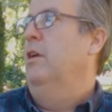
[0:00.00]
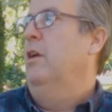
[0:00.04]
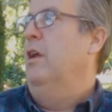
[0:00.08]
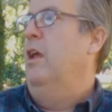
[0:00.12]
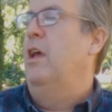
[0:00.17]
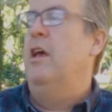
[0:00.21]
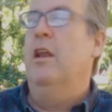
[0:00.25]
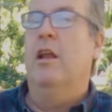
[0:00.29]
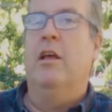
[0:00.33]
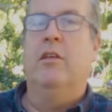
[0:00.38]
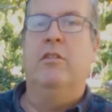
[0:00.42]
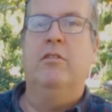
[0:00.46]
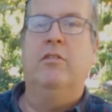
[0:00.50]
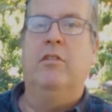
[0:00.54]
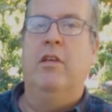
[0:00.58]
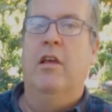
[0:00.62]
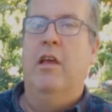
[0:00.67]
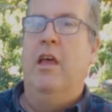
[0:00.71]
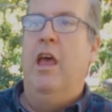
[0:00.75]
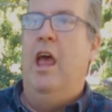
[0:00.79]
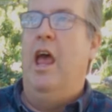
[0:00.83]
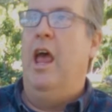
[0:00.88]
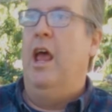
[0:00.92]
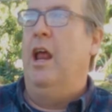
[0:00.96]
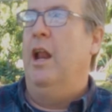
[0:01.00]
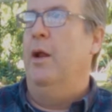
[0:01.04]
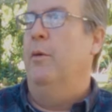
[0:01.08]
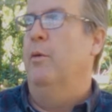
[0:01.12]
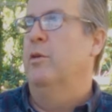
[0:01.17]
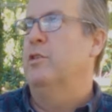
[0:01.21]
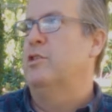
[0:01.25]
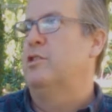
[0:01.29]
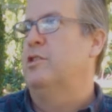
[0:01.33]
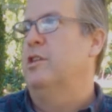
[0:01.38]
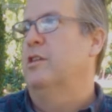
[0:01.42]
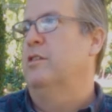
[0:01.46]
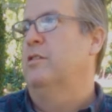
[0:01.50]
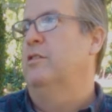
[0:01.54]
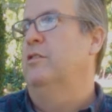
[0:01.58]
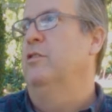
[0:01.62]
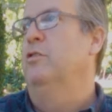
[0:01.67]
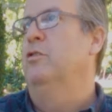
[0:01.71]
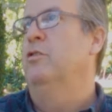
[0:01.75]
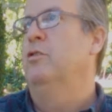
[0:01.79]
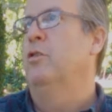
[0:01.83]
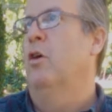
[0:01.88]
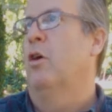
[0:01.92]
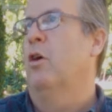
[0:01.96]
Hit us, and it was just
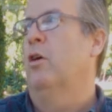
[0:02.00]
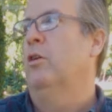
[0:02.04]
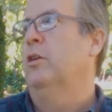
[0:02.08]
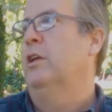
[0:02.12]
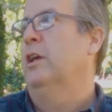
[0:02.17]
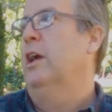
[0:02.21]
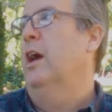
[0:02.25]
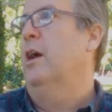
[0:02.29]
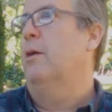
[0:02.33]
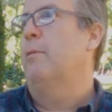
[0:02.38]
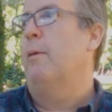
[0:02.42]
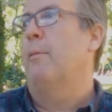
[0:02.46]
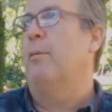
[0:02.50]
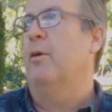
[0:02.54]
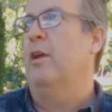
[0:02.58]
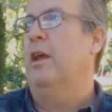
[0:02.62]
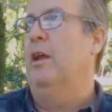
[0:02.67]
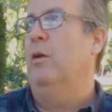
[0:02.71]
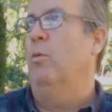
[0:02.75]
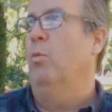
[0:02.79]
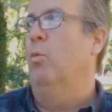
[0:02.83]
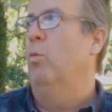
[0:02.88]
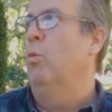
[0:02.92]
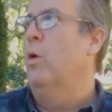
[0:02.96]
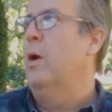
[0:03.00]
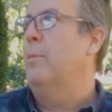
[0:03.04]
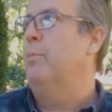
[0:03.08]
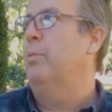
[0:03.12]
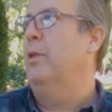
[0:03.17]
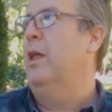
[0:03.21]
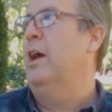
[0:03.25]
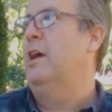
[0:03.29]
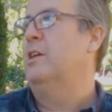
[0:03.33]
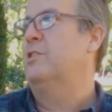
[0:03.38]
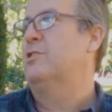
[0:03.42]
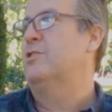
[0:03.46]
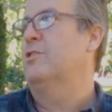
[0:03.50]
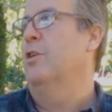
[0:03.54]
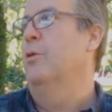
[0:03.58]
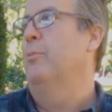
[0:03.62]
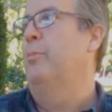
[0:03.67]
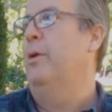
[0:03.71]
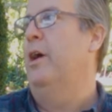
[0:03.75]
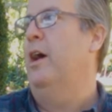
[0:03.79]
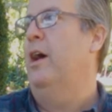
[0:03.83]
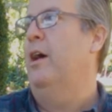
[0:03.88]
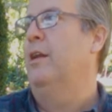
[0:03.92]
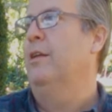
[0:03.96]
gnarly. I remember getting whiplash so
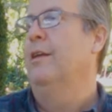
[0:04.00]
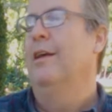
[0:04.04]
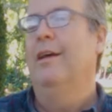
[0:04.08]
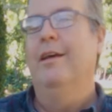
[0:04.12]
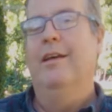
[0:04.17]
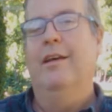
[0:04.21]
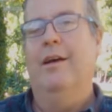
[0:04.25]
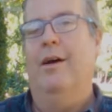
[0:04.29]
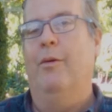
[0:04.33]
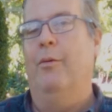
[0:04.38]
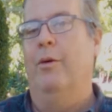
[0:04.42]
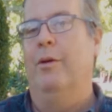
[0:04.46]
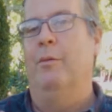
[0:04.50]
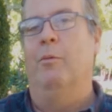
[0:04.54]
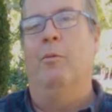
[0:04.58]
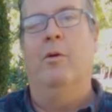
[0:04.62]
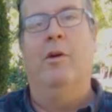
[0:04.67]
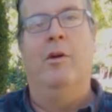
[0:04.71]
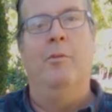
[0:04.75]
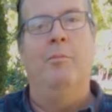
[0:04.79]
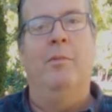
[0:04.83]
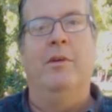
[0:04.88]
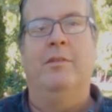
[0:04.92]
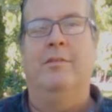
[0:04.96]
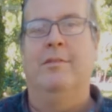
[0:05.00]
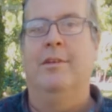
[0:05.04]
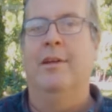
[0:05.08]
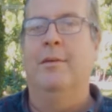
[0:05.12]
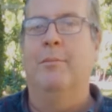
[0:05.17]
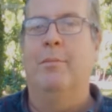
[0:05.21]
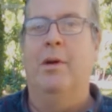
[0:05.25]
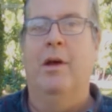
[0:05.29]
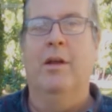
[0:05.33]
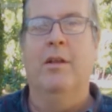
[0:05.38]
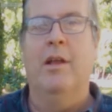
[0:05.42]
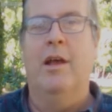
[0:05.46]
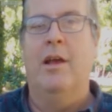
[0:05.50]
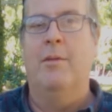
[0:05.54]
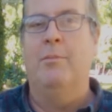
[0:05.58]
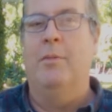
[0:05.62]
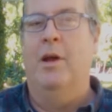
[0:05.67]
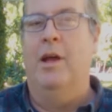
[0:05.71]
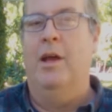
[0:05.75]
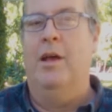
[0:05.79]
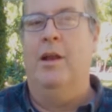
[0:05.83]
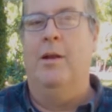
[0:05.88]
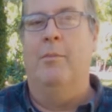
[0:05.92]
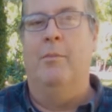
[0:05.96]
bad. I wasn't wearing my seatbelt. I had
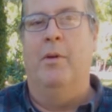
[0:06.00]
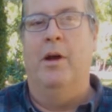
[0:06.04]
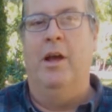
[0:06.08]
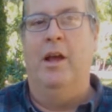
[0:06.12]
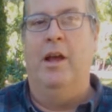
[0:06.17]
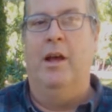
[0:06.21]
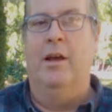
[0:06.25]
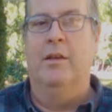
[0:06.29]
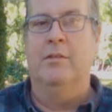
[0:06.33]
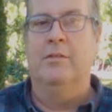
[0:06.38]
my head up my ass.